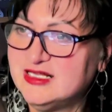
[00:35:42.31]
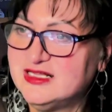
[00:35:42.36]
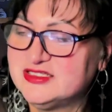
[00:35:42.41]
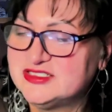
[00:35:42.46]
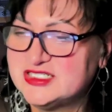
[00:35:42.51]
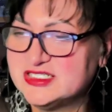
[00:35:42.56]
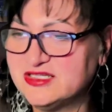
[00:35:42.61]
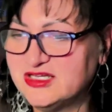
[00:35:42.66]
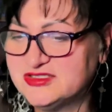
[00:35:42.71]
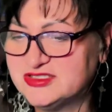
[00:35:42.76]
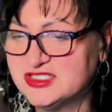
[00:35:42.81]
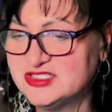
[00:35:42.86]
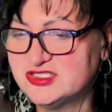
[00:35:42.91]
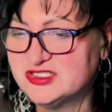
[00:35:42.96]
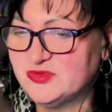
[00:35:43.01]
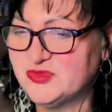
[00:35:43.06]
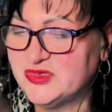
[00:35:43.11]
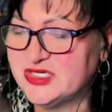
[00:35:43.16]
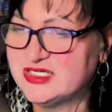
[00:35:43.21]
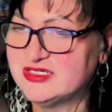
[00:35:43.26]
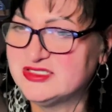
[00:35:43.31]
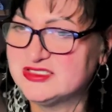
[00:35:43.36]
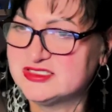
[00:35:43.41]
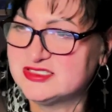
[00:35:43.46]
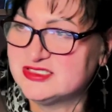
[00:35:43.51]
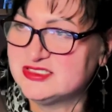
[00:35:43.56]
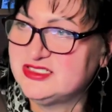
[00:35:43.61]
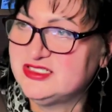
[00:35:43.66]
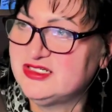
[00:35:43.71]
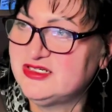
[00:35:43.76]
She lost a job because
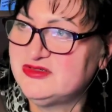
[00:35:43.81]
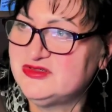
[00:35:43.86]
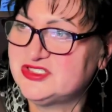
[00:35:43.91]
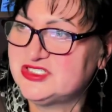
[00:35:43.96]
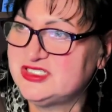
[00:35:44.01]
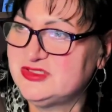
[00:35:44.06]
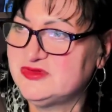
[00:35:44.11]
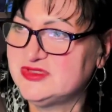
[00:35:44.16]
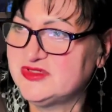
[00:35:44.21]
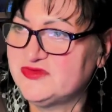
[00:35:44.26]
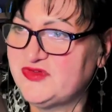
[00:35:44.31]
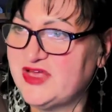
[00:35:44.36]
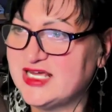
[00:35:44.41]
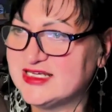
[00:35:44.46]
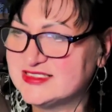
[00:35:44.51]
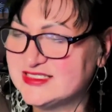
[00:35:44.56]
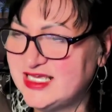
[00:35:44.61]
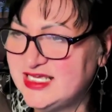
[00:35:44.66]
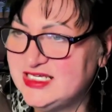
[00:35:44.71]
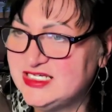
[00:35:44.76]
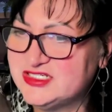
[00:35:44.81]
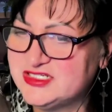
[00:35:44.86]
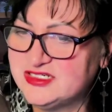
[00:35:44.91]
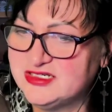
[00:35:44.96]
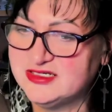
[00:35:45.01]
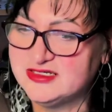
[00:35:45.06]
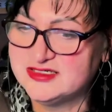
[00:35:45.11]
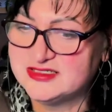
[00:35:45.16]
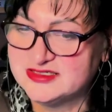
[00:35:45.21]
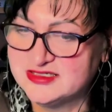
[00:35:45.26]
she was
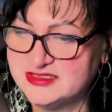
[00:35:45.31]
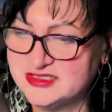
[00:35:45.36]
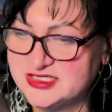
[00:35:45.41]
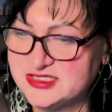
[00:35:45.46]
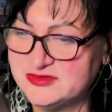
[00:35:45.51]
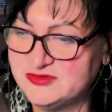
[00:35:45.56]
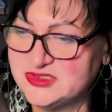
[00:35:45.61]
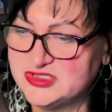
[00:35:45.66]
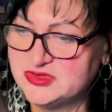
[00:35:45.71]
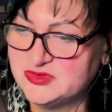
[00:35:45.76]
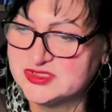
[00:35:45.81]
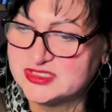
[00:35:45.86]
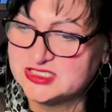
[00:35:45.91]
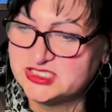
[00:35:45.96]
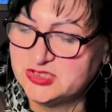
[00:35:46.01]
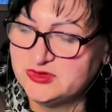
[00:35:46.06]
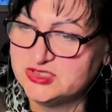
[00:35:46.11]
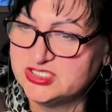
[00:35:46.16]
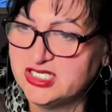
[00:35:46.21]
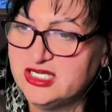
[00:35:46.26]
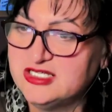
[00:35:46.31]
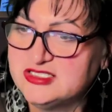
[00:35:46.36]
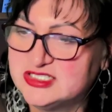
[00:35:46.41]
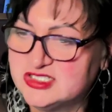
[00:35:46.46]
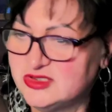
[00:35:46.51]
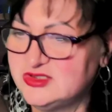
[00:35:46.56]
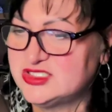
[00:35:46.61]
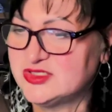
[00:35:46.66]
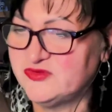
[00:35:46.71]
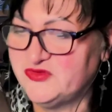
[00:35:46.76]
vexatious, and she was there to
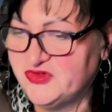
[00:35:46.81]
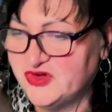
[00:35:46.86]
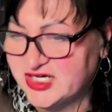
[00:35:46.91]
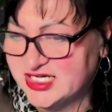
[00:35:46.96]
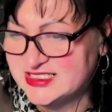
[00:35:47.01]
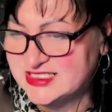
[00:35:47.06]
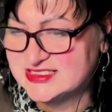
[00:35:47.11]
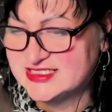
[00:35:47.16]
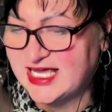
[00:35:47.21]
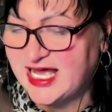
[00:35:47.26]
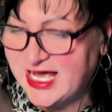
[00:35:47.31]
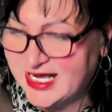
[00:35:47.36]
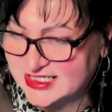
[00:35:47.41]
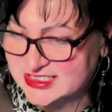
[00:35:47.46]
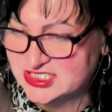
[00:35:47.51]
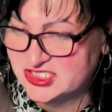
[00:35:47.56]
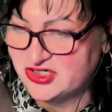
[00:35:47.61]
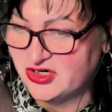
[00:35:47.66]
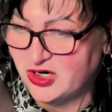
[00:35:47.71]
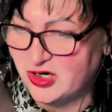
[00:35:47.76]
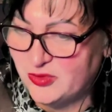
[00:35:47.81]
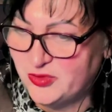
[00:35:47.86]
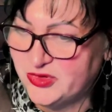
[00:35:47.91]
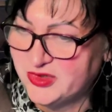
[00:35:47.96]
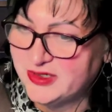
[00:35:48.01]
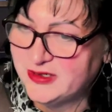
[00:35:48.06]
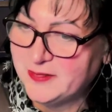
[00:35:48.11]
do some fucking tax job,